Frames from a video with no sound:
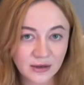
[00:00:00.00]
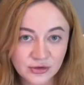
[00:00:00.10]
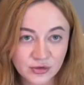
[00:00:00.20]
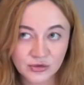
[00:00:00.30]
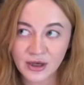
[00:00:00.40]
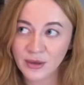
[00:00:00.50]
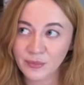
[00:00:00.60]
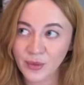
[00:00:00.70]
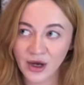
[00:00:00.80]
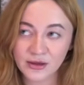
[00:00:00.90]
through their
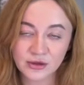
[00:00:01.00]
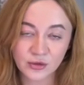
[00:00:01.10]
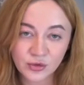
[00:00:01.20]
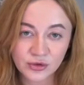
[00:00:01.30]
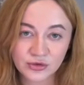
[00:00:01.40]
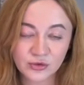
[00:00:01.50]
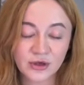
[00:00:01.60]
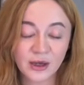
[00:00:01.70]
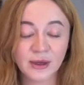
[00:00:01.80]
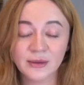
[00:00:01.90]
bot or through
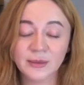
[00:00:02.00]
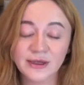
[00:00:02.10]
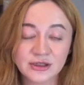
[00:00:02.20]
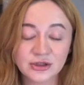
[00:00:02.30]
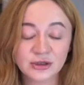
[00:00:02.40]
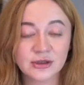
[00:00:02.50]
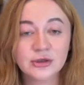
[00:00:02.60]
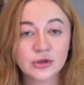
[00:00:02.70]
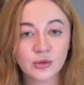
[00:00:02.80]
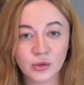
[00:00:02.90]
direct messages and
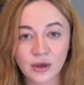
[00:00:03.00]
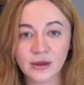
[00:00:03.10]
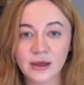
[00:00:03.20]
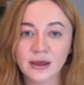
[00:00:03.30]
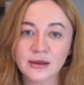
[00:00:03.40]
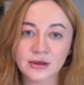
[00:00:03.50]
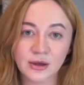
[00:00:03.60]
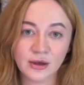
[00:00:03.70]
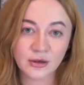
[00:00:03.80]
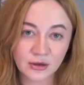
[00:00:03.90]
so on
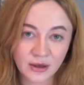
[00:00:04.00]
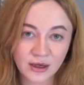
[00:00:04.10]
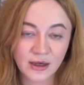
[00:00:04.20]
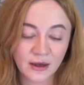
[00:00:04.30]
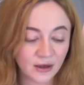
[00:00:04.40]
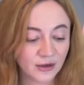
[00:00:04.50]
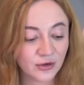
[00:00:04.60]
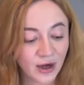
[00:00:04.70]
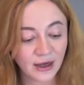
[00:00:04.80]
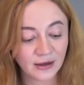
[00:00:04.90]
to
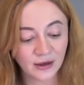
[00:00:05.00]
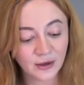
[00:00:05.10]
attract